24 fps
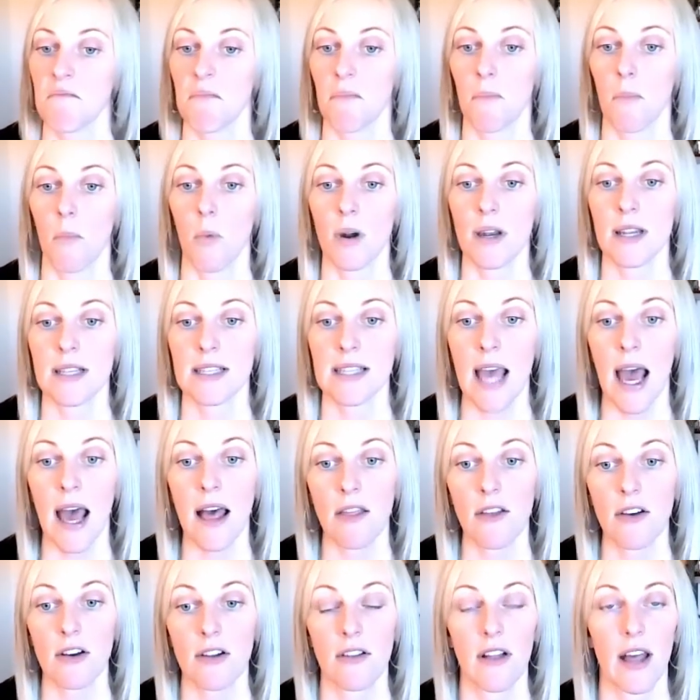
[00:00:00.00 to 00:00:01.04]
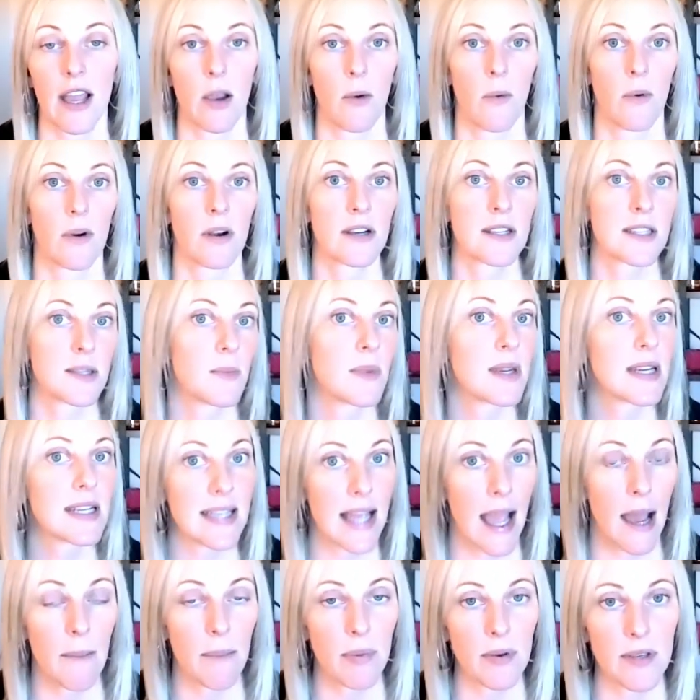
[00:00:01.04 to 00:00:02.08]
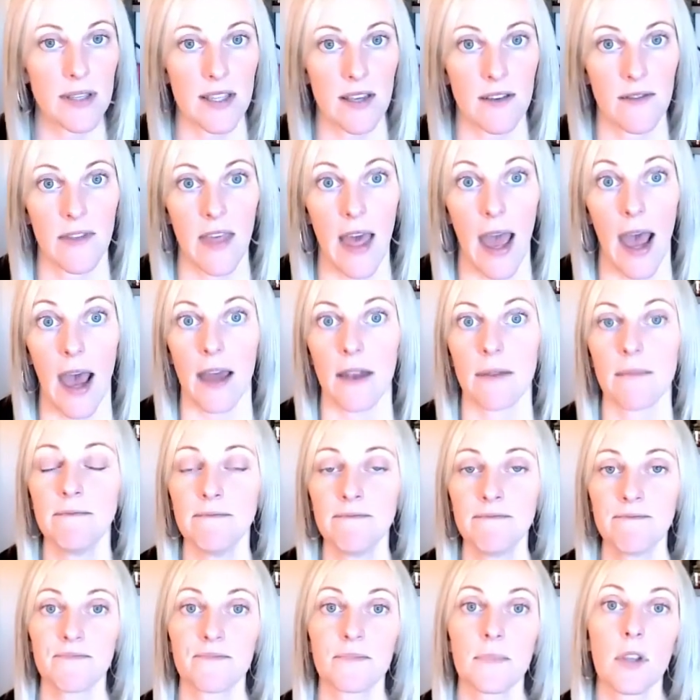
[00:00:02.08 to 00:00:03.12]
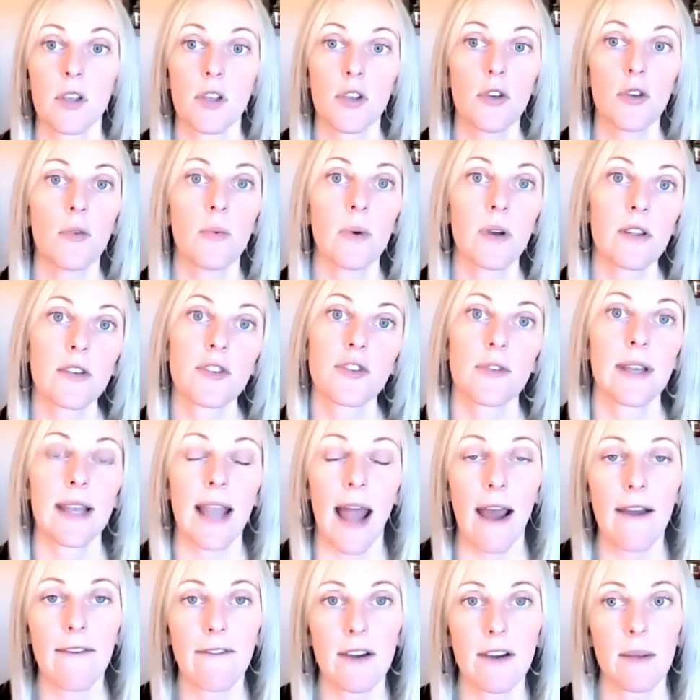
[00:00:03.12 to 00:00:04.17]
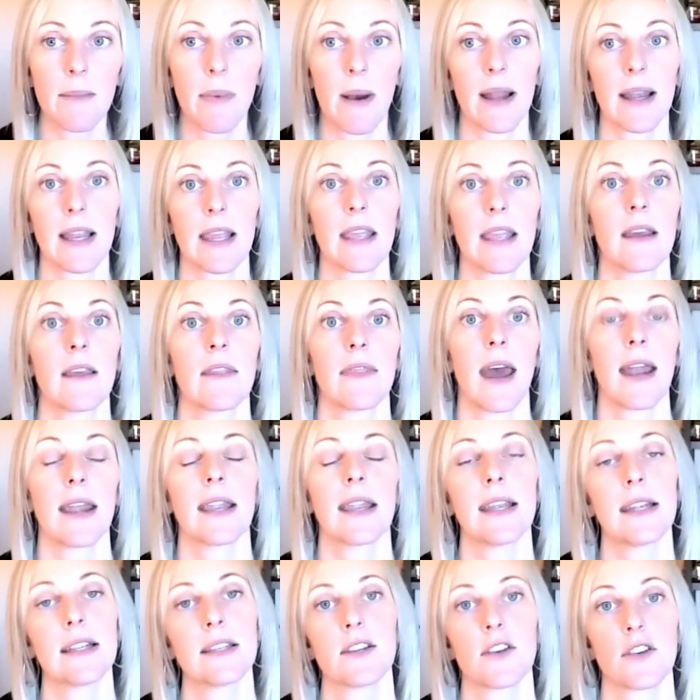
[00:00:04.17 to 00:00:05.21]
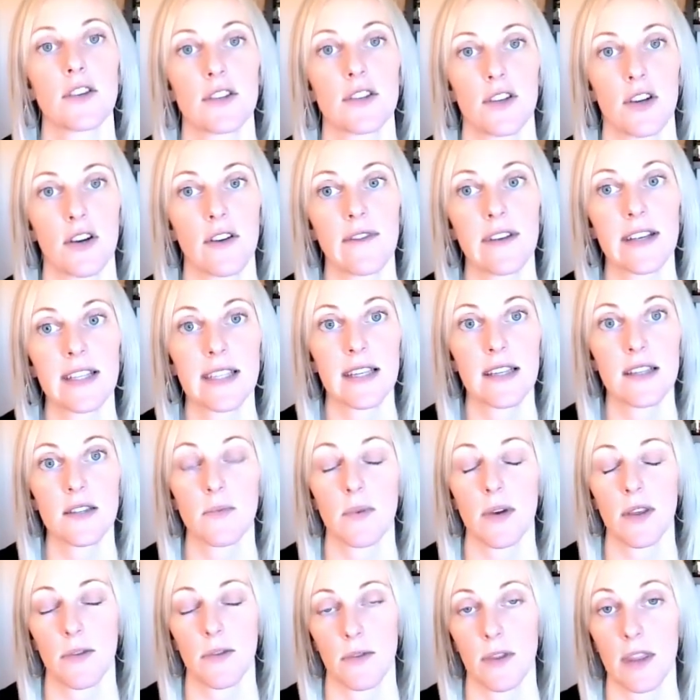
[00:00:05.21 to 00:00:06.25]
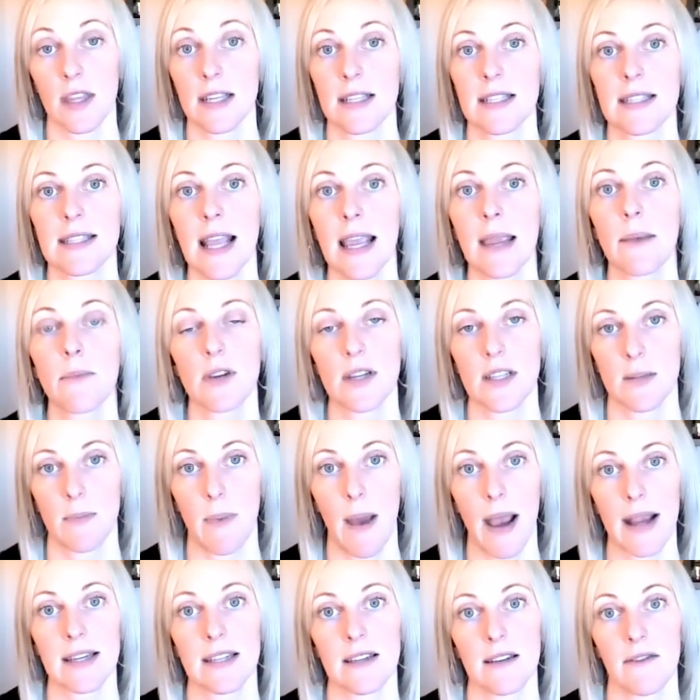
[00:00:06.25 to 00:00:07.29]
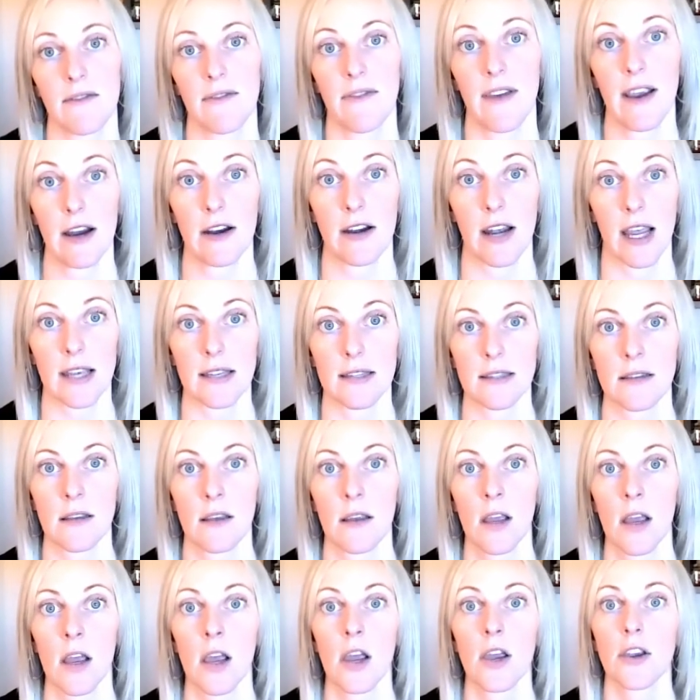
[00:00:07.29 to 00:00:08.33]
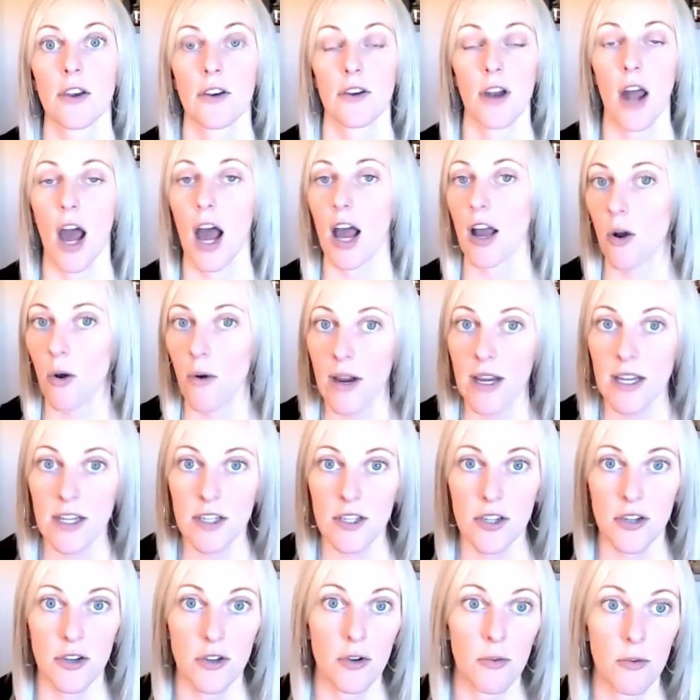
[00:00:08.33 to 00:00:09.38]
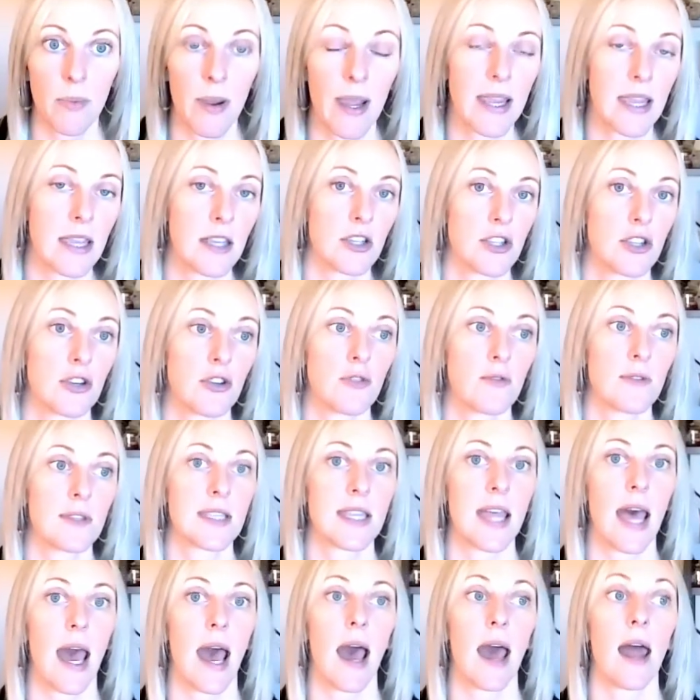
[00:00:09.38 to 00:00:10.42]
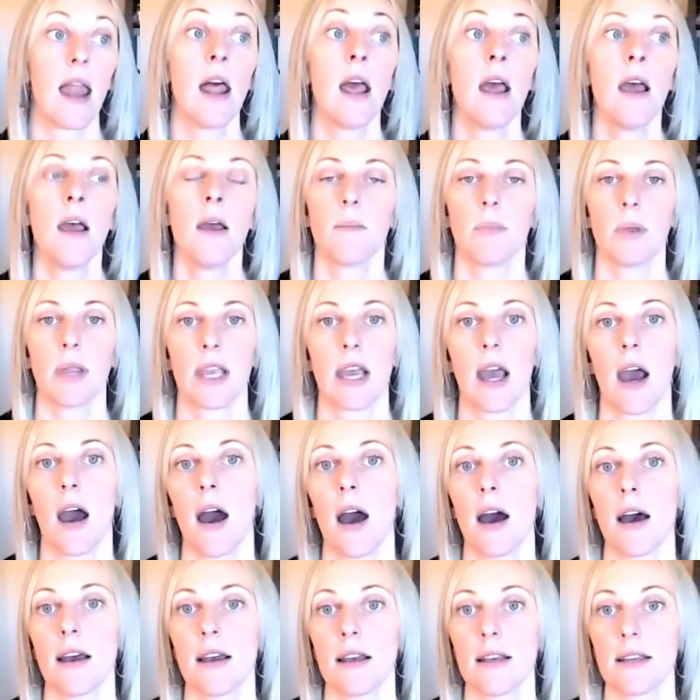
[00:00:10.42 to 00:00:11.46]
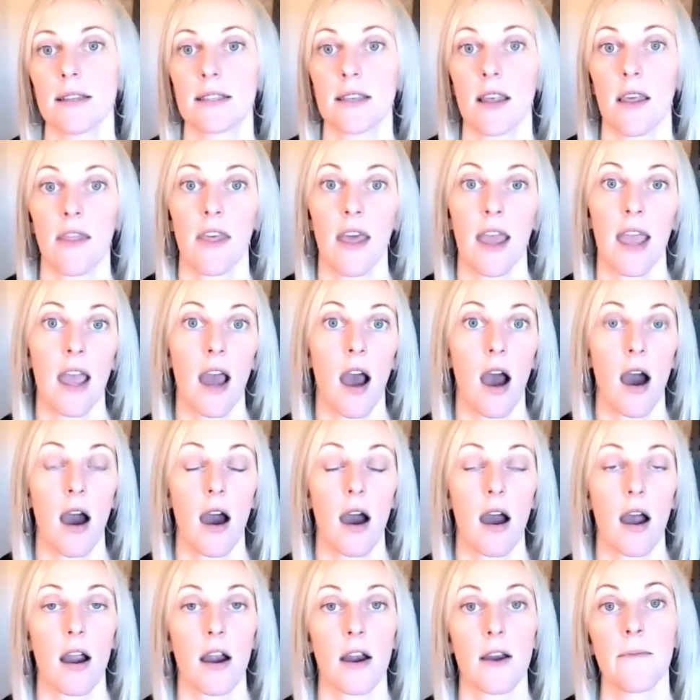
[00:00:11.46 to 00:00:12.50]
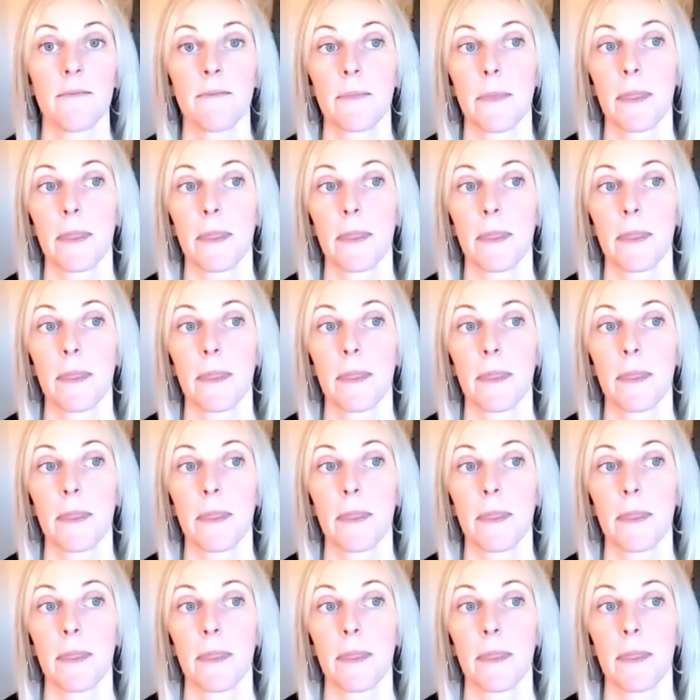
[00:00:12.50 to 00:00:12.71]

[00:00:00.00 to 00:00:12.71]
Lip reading: What does that look like? What are some examples of that? You will treat everybody that needs your services with the same respect and fairness. You're not going to pick and choose that because they are